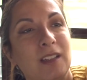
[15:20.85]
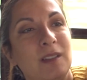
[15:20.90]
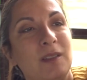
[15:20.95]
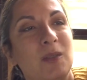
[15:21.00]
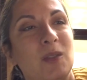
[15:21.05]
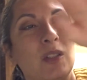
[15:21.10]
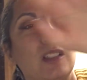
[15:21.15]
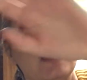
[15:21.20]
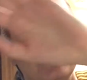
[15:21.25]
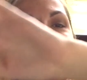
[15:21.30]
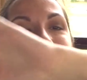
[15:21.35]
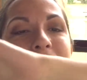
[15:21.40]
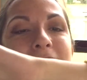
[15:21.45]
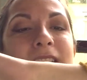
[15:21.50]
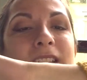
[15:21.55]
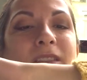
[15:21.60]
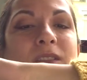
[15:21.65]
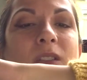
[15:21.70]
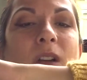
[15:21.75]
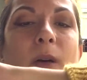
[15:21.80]
usually
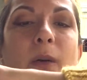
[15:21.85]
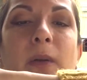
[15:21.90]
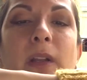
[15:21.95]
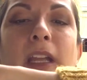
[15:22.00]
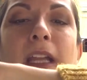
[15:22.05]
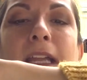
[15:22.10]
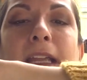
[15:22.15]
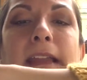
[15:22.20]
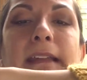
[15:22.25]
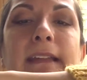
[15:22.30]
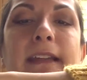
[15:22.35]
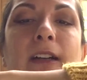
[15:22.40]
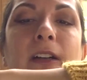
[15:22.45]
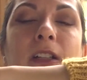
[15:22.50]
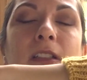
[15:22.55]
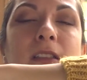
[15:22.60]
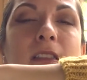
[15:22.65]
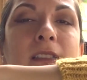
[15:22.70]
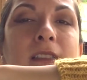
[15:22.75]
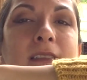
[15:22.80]
things go to
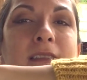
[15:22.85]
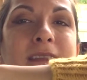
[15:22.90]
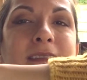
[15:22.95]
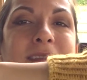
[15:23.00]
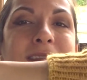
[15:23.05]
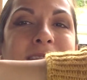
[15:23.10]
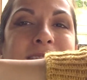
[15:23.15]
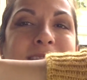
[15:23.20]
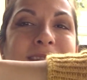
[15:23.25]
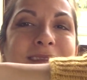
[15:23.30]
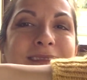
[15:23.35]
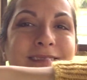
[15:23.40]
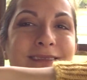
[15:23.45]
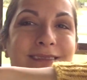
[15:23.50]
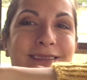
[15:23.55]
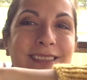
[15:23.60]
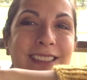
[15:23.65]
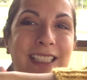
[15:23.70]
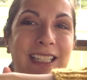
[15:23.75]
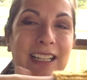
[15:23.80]
here.
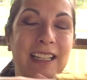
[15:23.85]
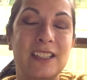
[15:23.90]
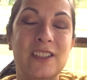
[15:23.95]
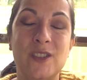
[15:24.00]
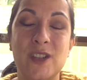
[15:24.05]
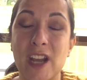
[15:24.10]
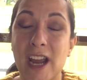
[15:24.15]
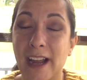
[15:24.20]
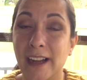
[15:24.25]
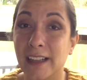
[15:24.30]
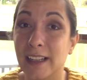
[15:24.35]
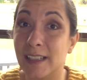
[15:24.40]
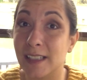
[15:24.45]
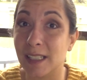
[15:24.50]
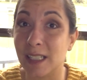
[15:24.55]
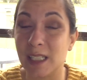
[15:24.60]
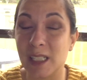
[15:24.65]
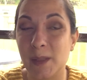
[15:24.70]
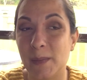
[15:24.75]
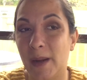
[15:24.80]
Jackets
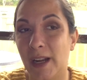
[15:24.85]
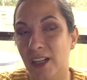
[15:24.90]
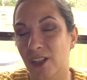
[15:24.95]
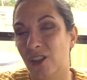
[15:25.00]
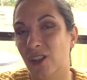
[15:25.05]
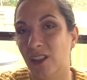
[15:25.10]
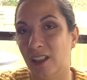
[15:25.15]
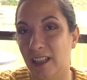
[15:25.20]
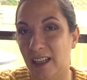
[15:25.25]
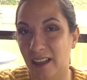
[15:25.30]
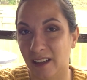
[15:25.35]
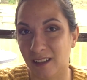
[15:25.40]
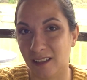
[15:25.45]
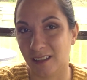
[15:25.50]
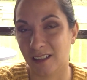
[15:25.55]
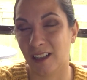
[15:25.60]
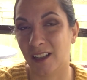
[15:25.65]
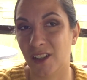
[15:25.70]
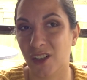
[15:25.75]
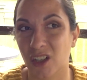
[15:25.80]
especially
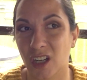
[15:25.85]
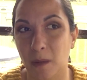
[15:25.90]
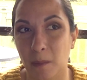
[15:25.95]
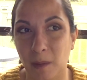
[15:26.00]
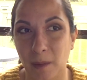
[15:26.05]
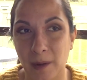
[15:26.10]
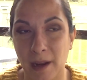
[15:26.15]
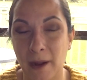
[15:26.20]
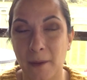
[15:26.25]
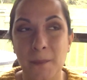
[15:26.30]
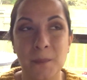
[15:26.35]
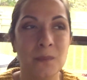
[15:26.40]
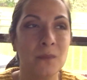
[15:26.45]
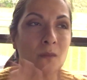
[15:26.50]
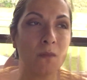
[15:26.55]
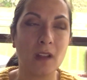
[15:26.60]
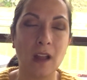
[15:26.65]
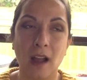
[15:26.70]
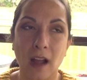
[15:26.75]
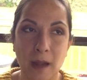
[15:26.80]
are trouble. Now,
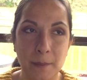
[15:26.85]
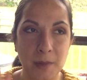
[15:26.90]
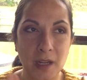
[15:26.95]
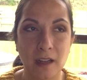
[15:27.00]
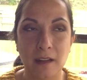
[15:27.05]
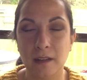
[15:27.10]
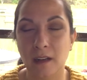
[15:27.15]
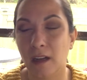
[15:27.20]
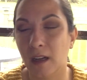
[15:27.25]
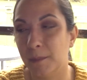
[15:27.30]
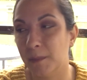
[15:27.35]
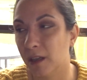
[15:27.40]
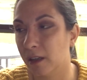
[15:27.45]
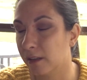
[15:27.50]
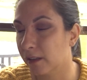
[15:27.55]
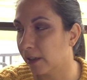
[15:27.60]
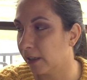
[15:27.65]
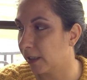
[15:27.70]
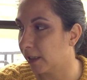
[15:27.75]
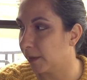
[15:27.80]
I'm
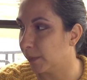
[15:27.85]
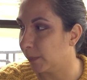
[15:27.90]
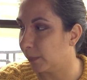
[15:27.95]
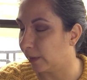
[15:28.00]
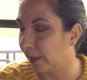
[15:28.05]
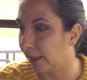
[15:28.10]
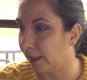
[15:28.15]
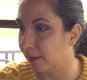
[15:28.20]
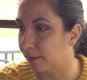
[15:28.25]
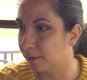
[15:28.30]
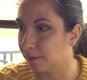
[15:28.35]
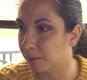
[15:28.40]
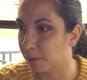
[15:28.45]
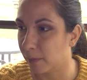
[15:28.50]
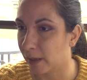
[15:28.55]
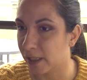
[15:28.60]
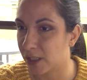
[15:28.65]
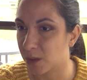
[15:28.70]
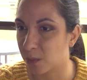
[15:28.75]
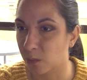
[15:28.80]
not going to complain
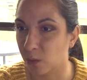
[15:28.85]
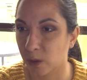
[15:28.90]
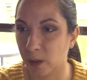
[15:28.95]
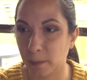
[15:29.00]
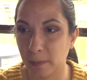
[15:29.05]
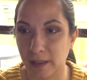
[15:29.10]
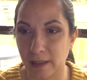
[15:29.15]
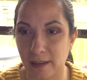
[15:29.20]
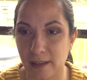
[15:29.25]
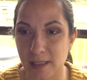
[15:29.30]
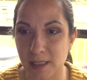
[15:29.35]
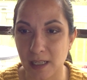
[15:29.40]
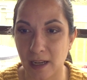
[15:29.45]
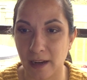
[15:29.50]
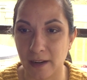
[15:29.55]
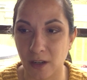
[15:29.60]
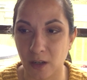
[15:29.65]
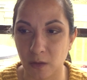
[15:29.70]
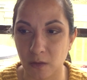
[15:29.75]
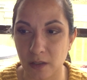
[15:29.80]
much more because
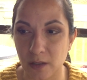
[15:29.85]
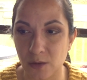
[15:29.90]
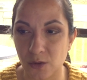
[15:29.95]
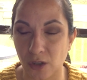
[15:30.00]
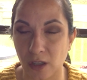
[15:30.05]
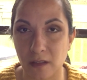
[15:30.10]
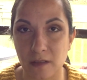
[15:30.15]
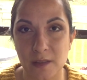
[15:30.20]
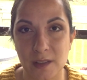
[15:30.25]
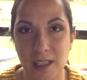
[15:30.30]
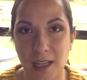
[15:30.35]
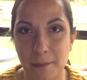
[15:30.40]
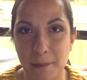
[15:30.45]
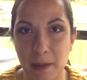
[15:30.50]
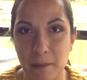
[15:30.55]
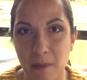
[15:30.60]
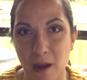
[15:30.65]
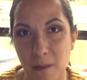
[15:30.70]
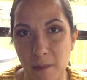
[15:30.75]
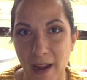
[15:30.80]
I know the struggles that my
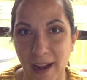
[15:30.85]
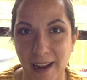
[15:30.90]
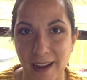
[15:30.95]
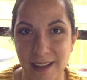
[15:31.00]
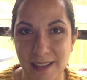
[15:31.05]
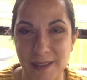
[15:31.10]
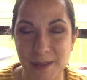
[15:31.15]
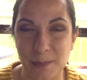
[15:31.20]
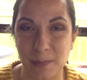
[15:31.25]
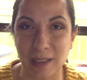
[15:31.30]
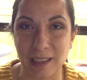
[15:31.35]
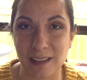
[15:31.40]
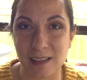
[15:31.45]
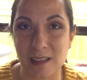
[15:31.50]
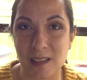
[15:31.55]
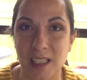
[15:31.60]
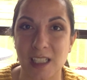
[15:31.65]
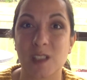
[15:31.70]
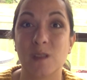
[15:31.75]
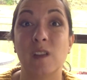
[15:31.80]
mom has being
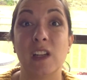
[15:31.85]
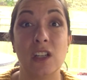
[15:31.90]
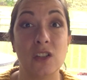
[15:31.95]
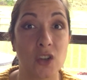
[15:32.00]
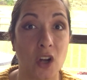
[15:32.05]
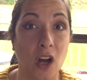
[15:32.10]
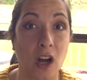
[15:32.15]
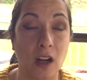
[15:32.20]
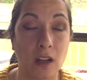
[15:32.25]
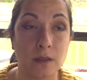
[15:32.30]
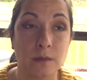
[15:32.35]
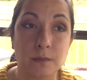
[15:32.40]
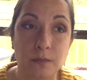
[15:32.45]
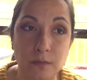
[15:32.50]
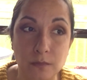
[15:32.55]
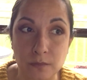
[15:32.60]
6 feet tall,